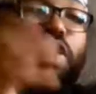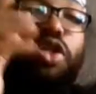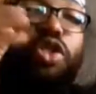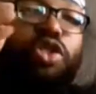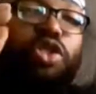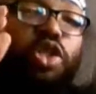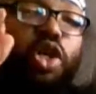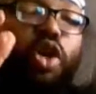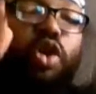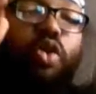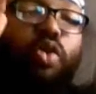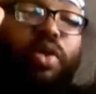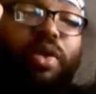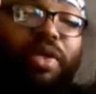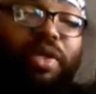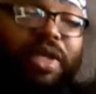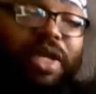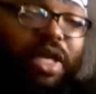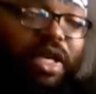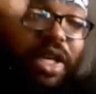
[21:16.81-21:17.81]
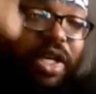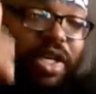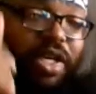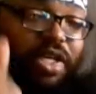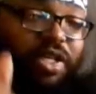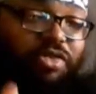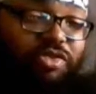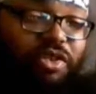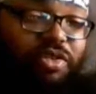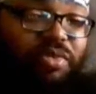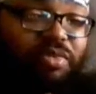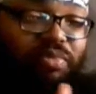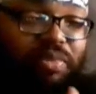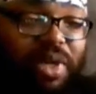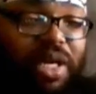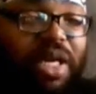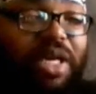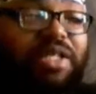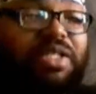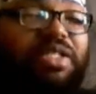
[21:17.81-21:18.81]
So, down in the description
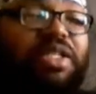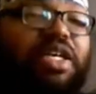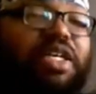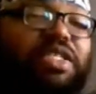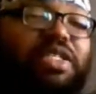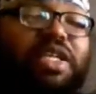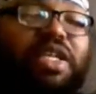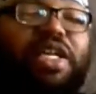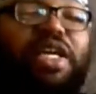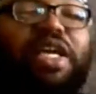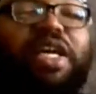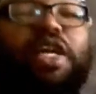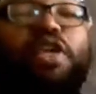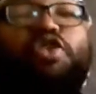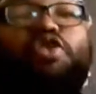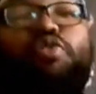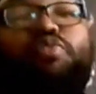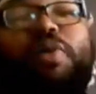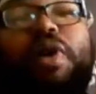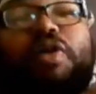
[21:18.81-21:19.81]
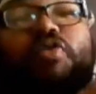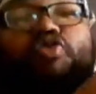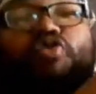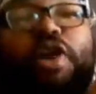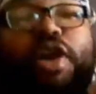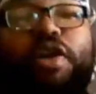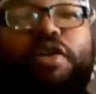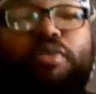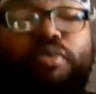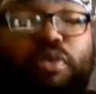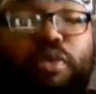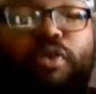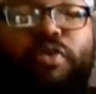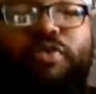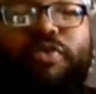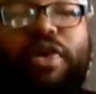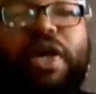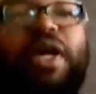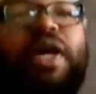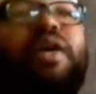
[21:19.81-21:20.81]
box is the link to my Ranker
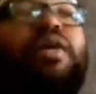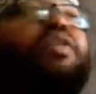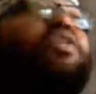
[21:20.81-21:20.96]
profile.